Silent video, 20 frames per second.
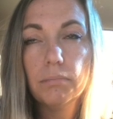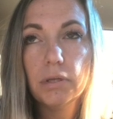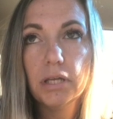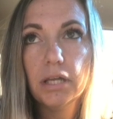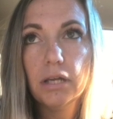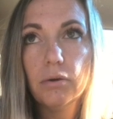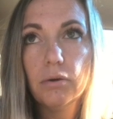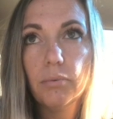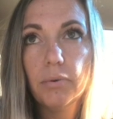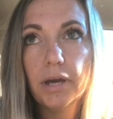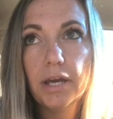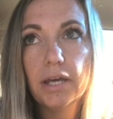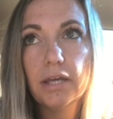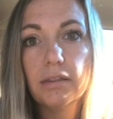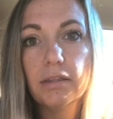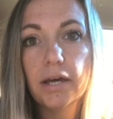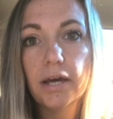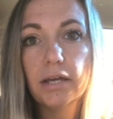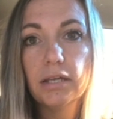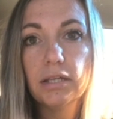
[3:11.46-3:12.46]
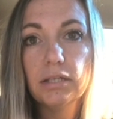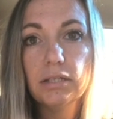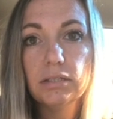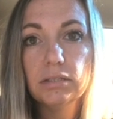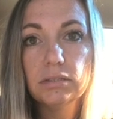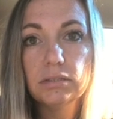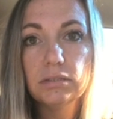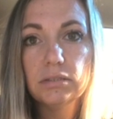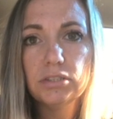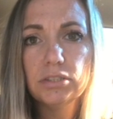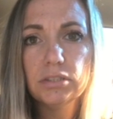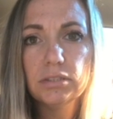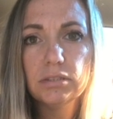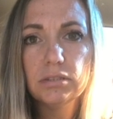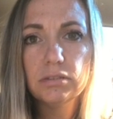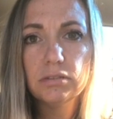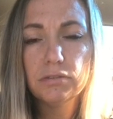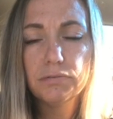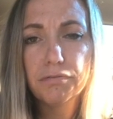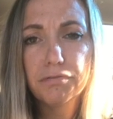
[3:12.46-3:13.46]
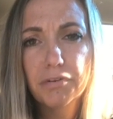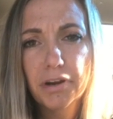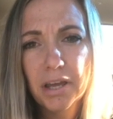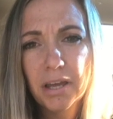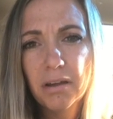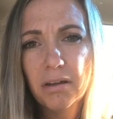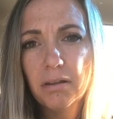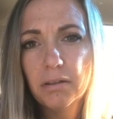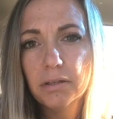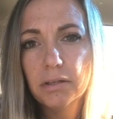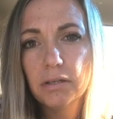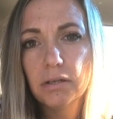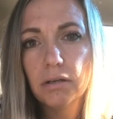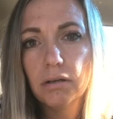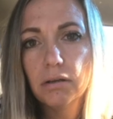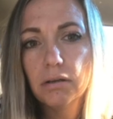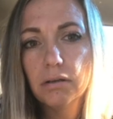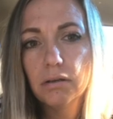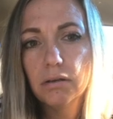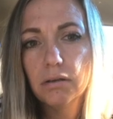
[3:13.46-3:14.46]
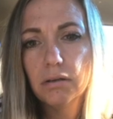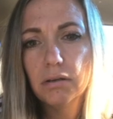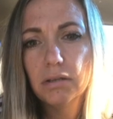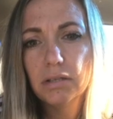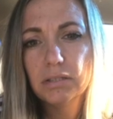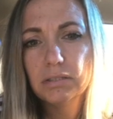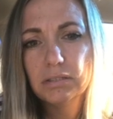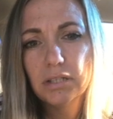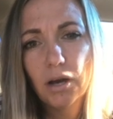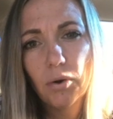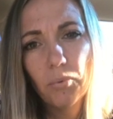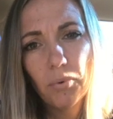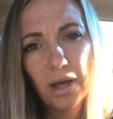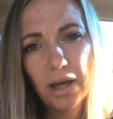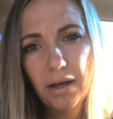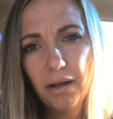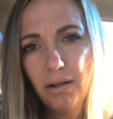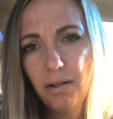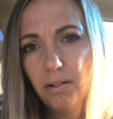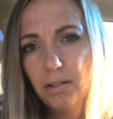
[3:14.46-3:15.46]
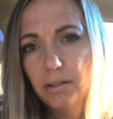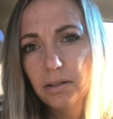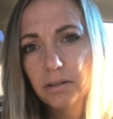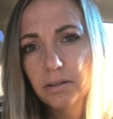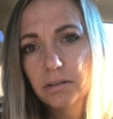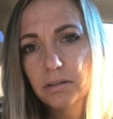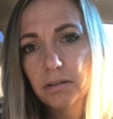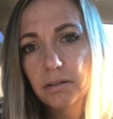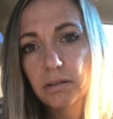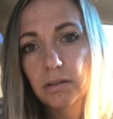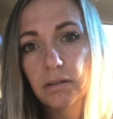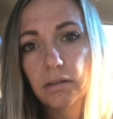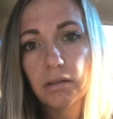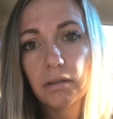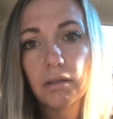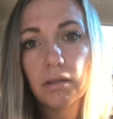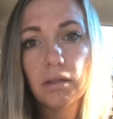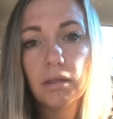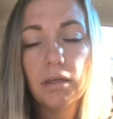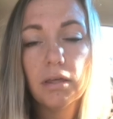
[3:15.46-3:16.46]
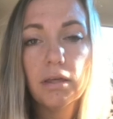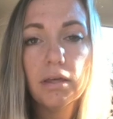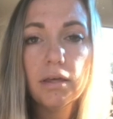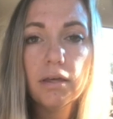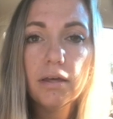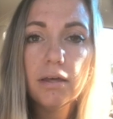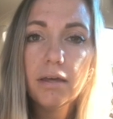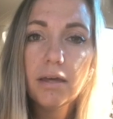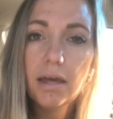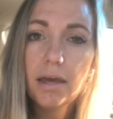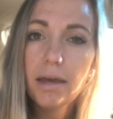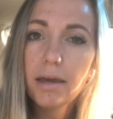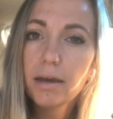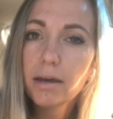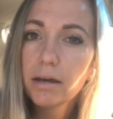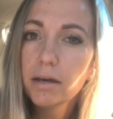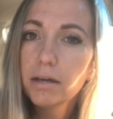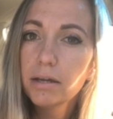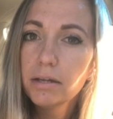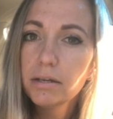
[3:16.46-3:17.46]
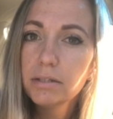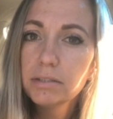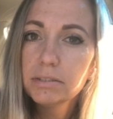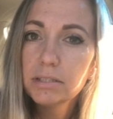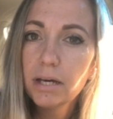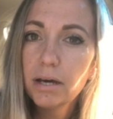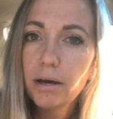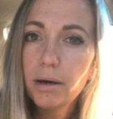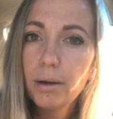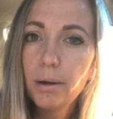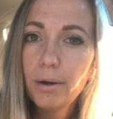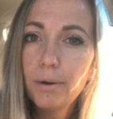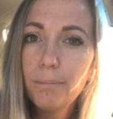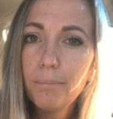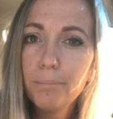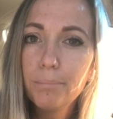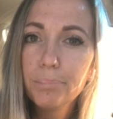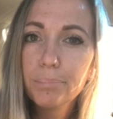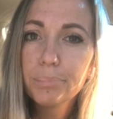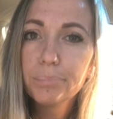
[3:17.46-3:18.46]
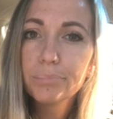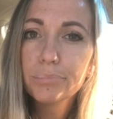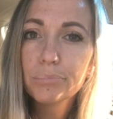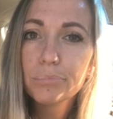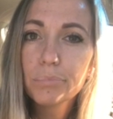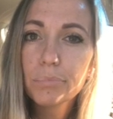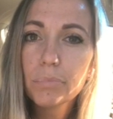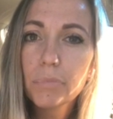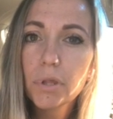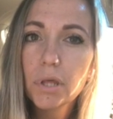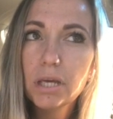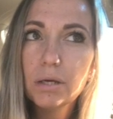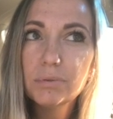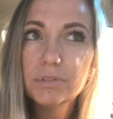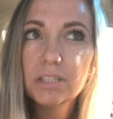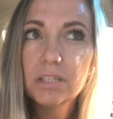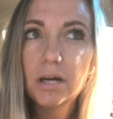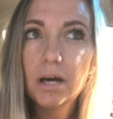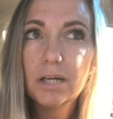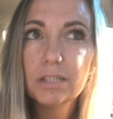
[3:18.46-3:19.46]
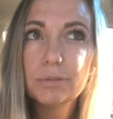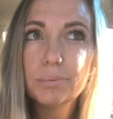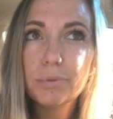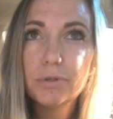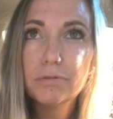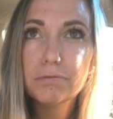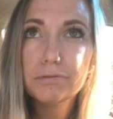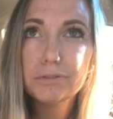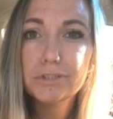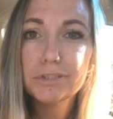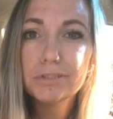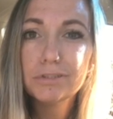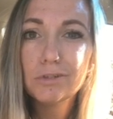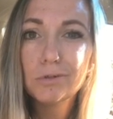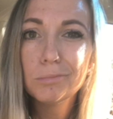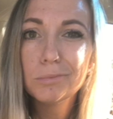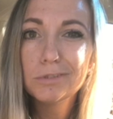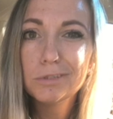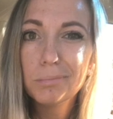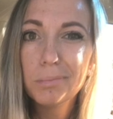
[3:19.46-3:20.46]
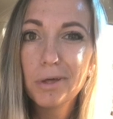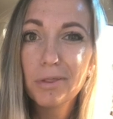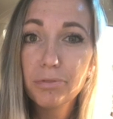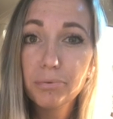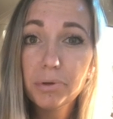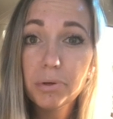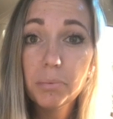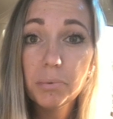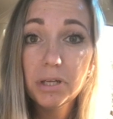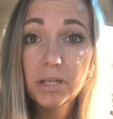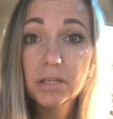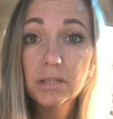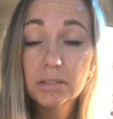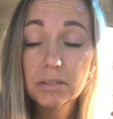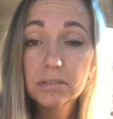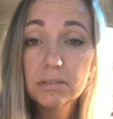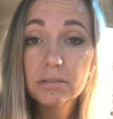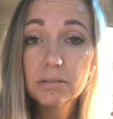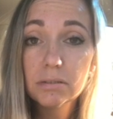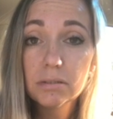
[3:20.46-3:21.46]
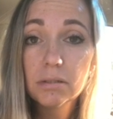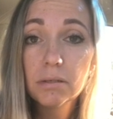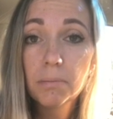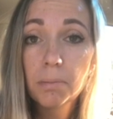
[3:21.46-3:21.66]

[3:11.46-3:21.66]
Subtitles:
in a way that he is just frail and he's not well. And he was in the hospital for just almost about 3 weeks.